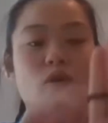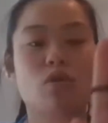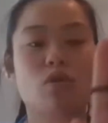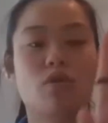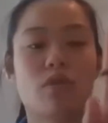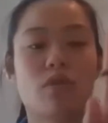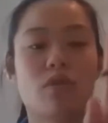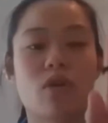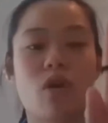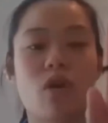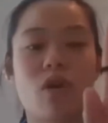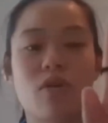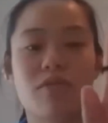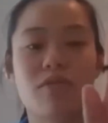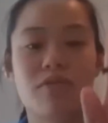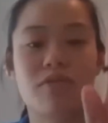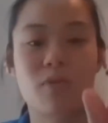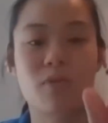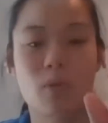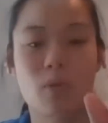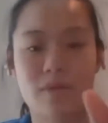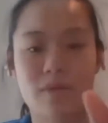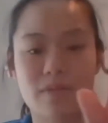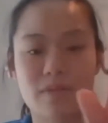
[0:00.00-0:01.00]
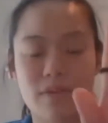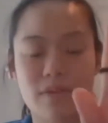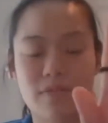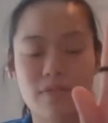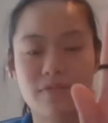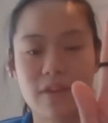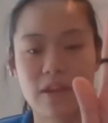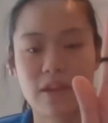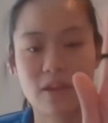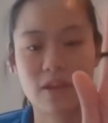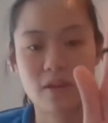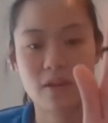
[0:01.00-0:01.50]
over all 4 of your
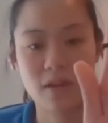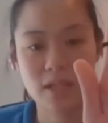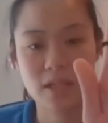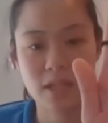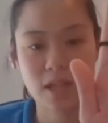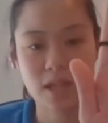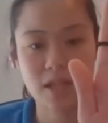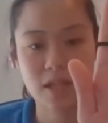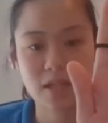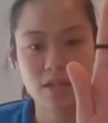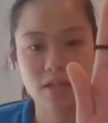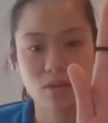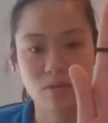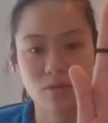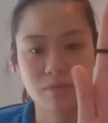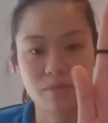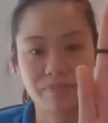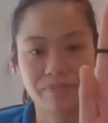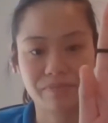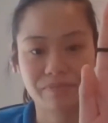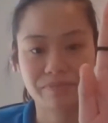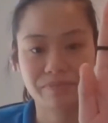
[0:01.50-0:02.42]
fingers like so.